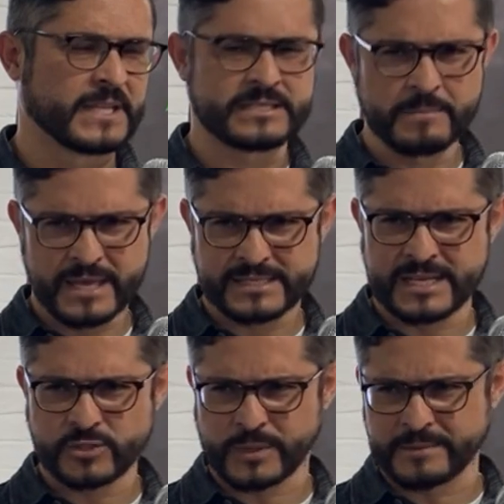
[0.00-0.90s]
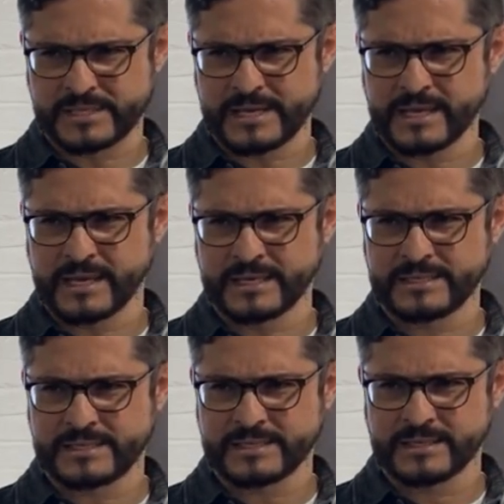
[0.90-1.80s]
Does it make sense what I'm saying,
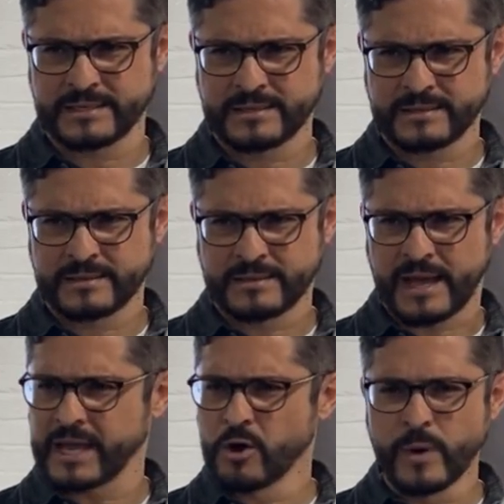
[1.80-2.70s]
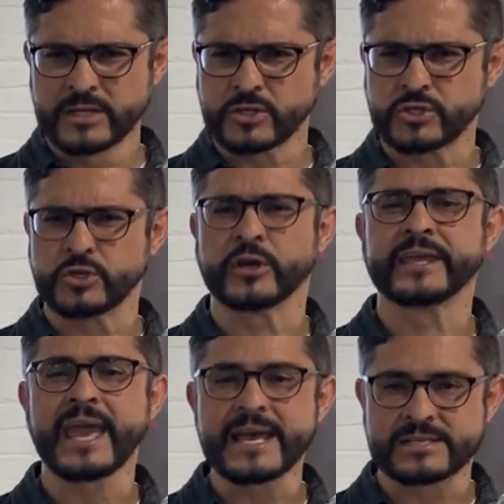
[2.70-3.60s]
kids? I don't want you to
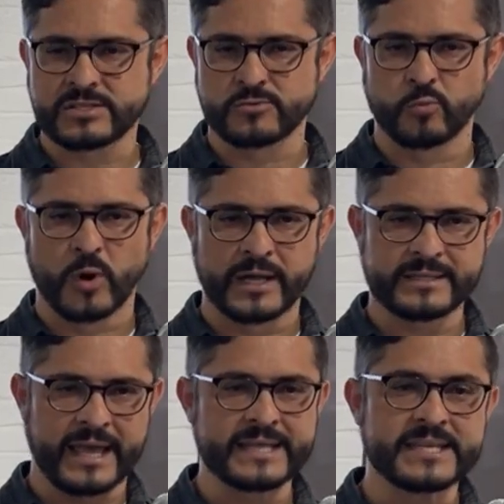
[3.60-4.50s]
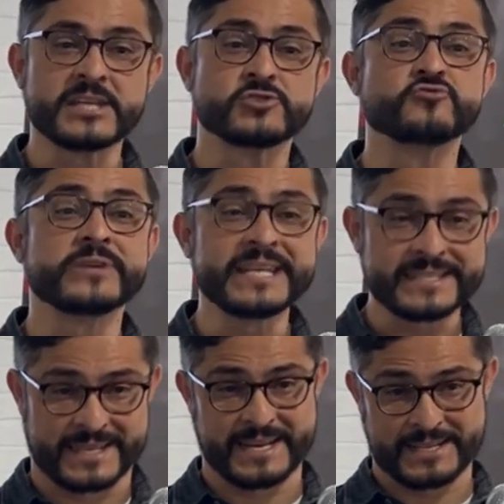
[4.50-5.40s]
guess what it is
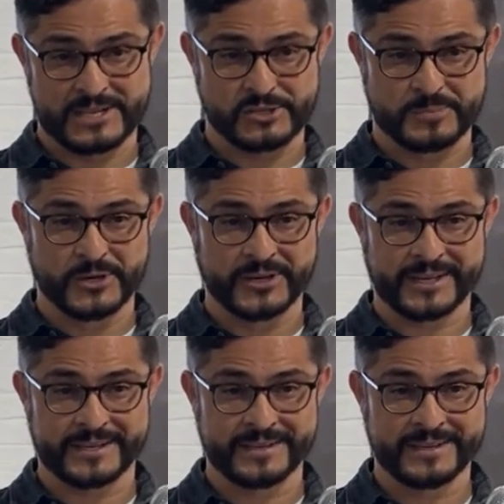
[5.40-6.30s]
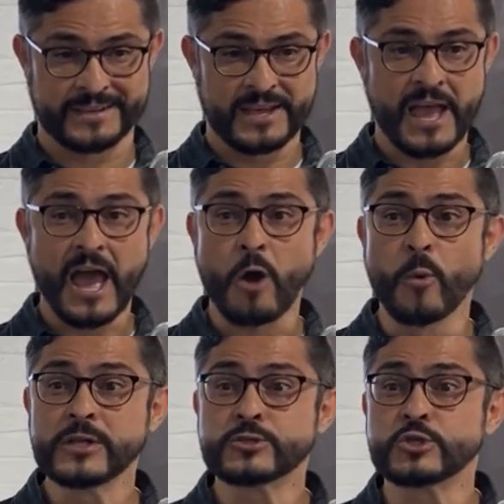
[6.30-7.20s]
written in this book.
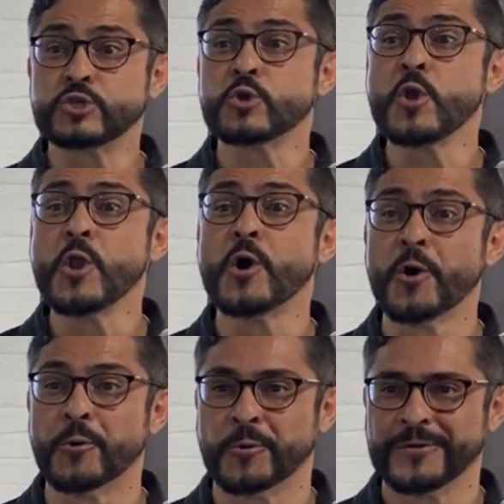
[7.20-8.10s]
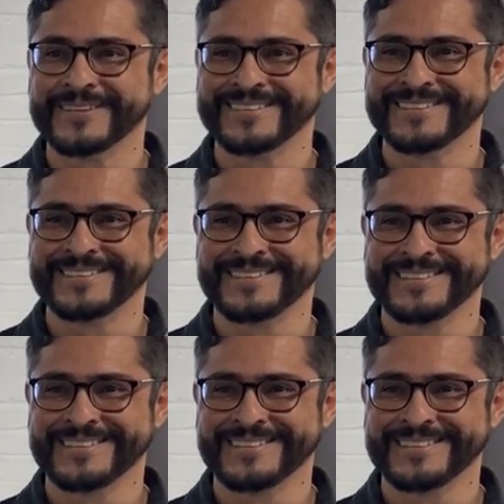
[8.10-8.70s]
I want you to know.